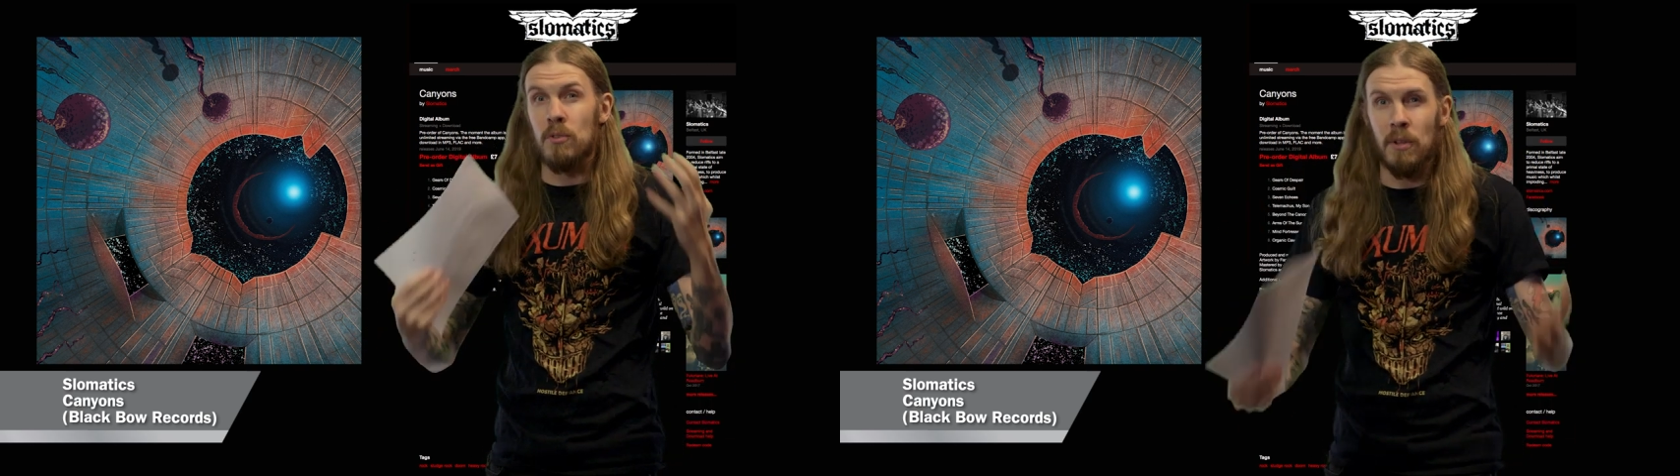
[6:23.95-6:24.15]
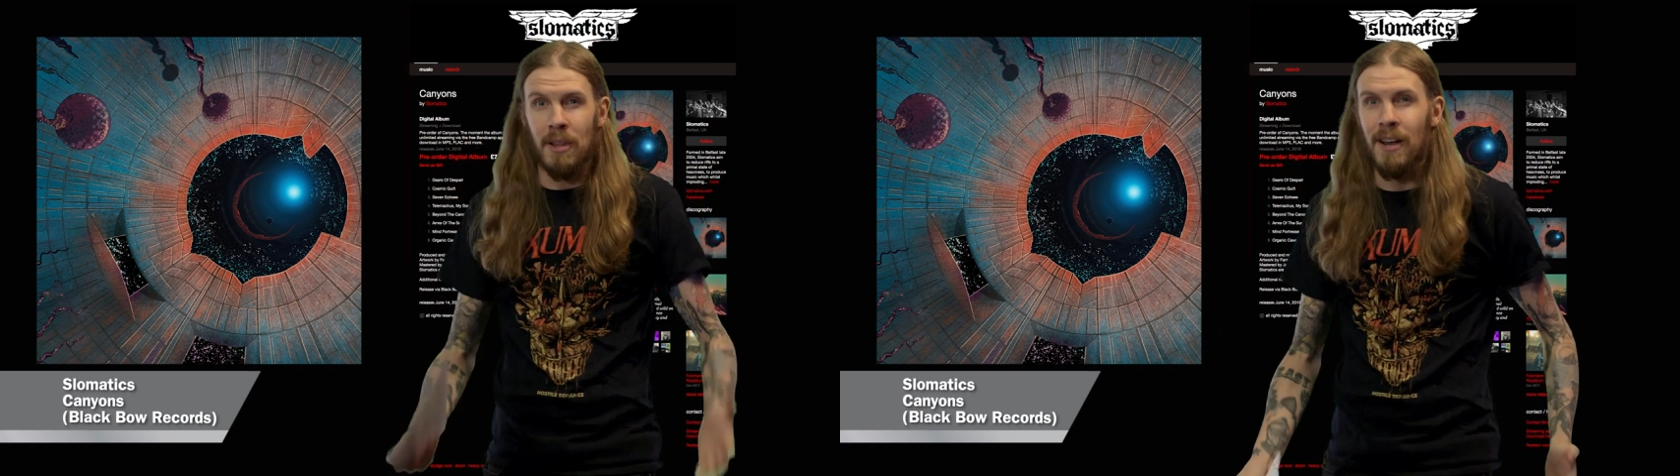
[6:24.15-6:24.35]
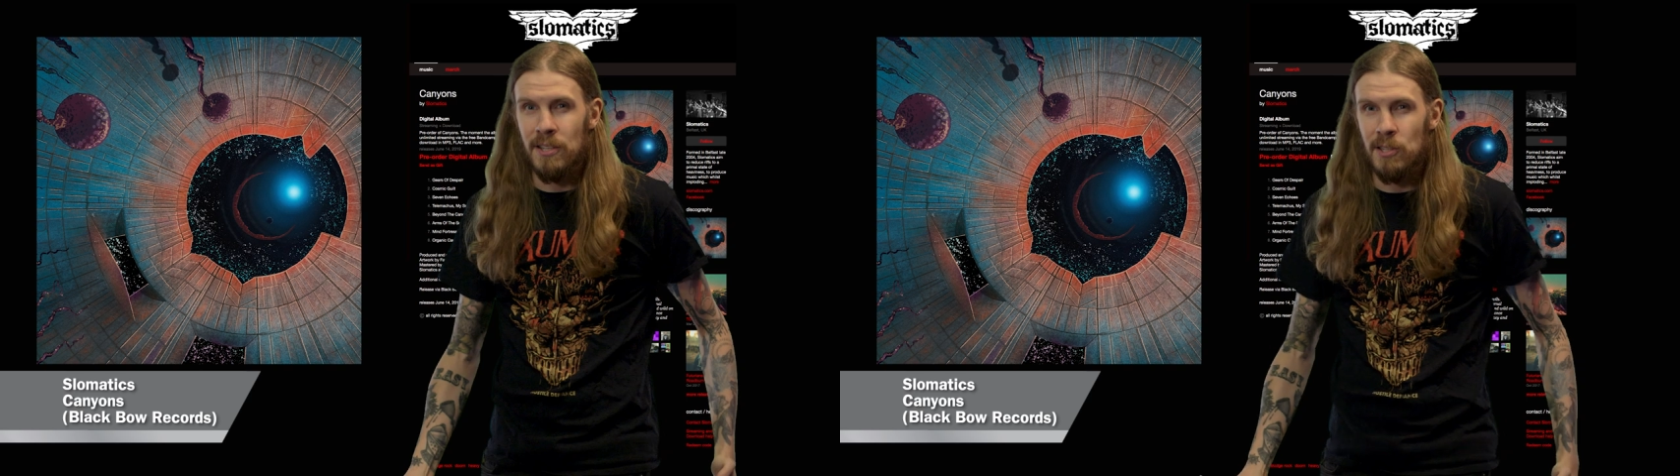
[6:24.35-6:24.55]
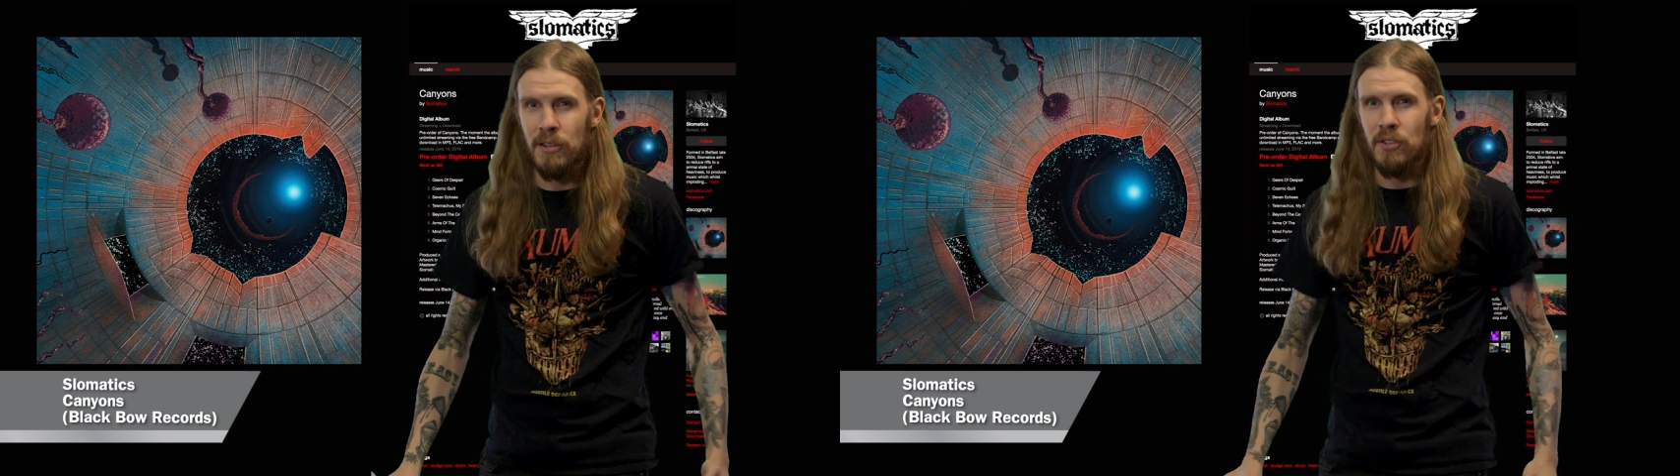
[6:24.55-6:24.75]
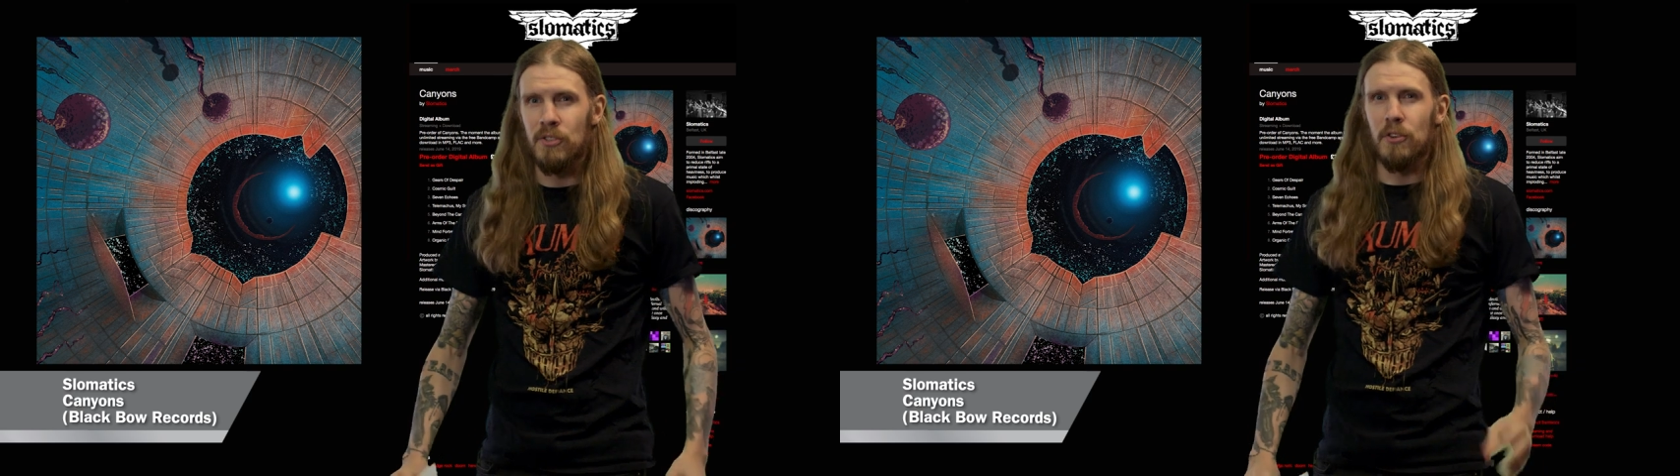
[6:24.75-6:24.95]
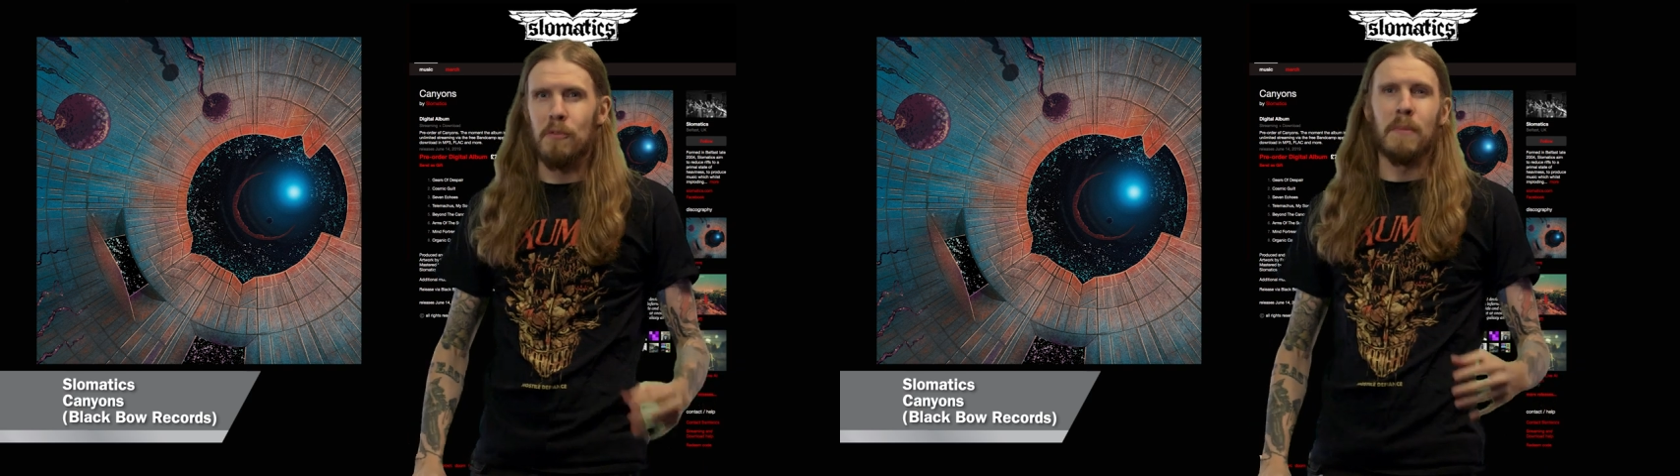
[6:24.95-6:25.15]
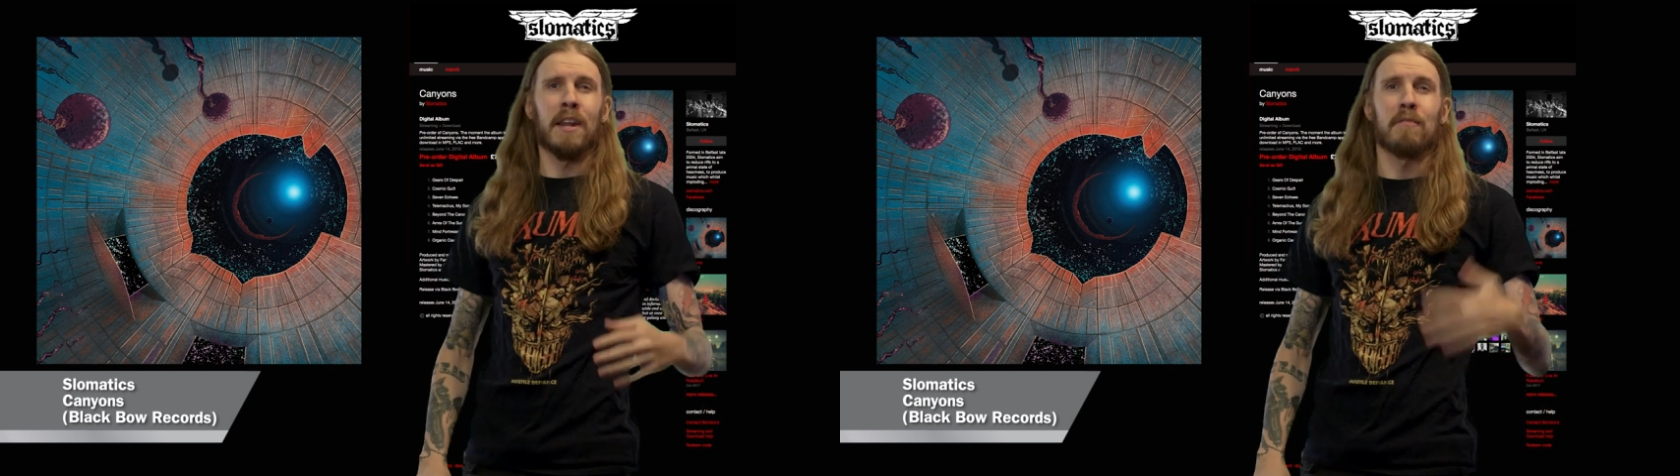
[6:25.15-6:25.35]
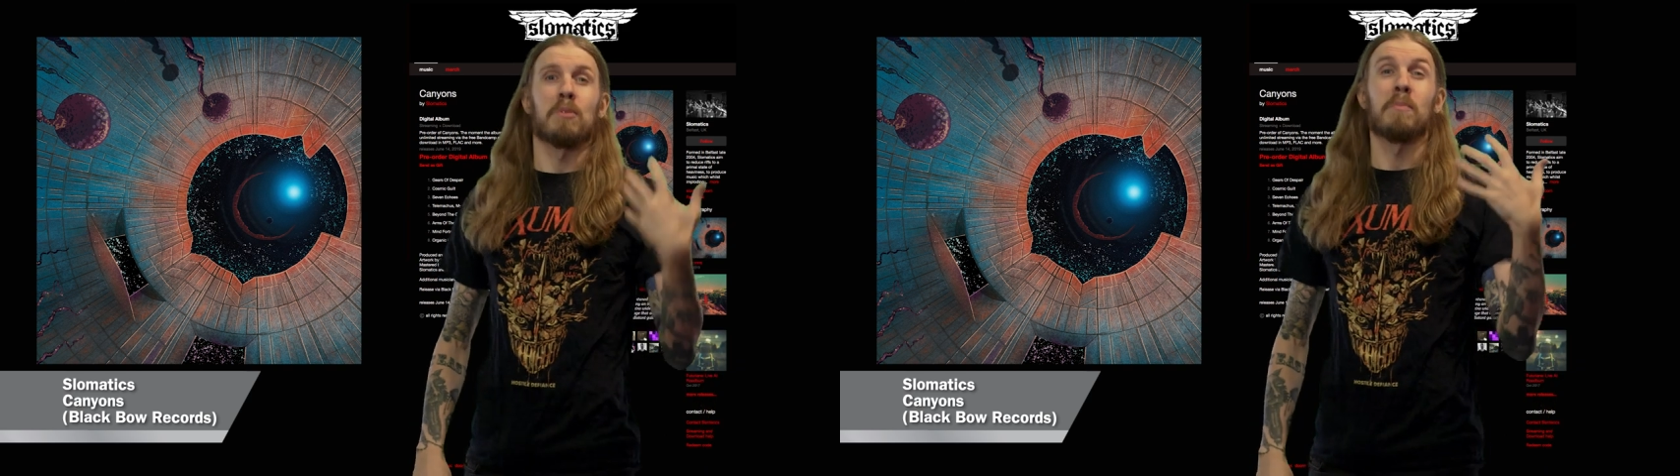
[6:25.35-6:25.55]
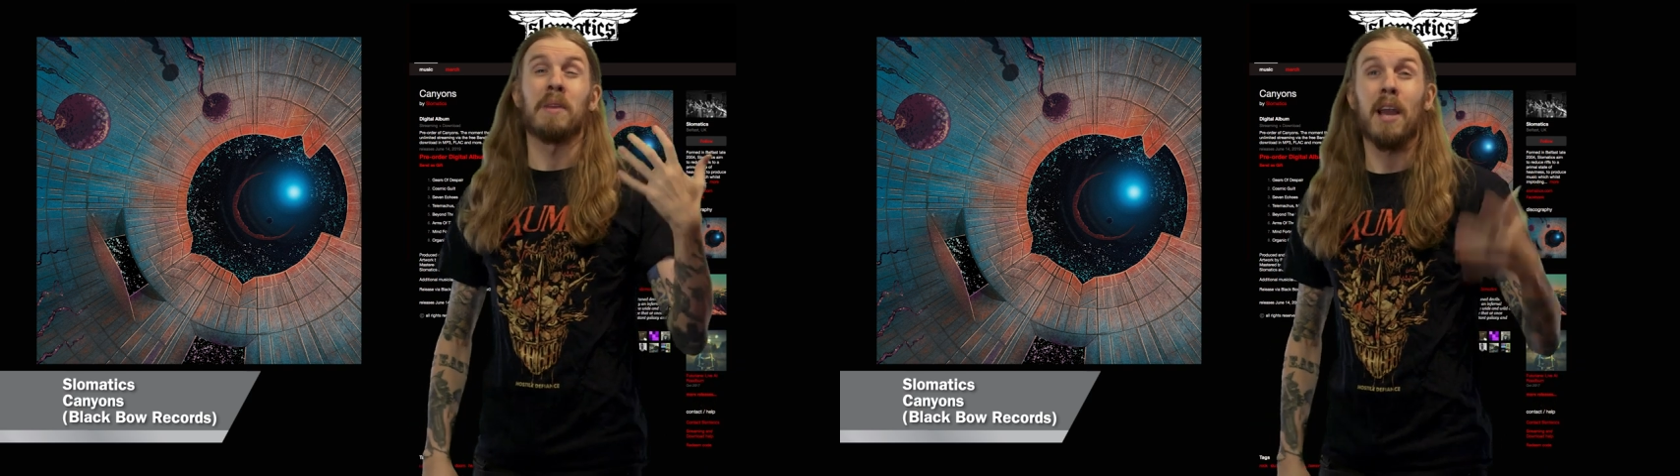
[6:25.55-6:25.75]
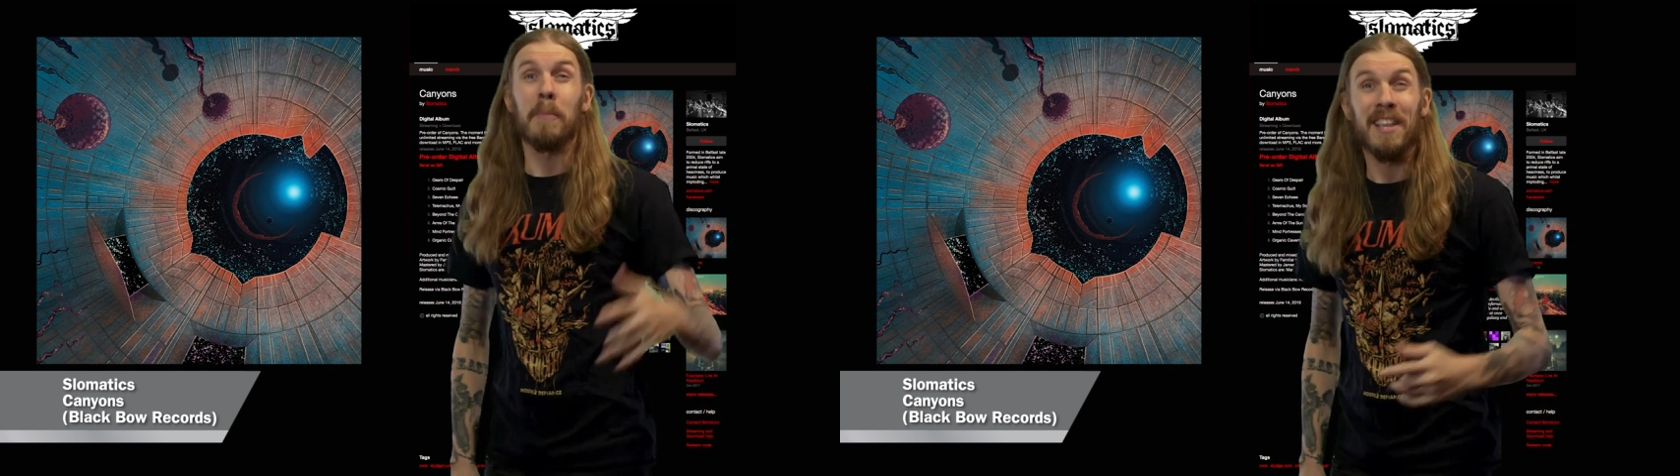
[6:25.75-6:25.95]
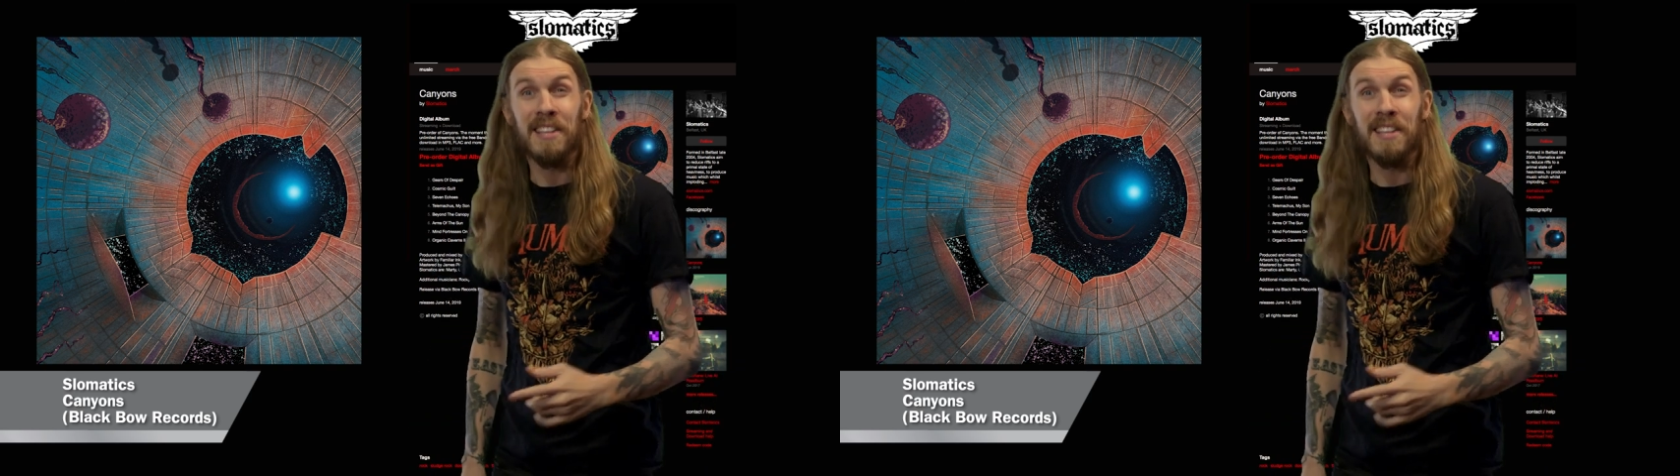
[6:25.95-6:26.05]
to a lot of sludge and doom and I've been becoming a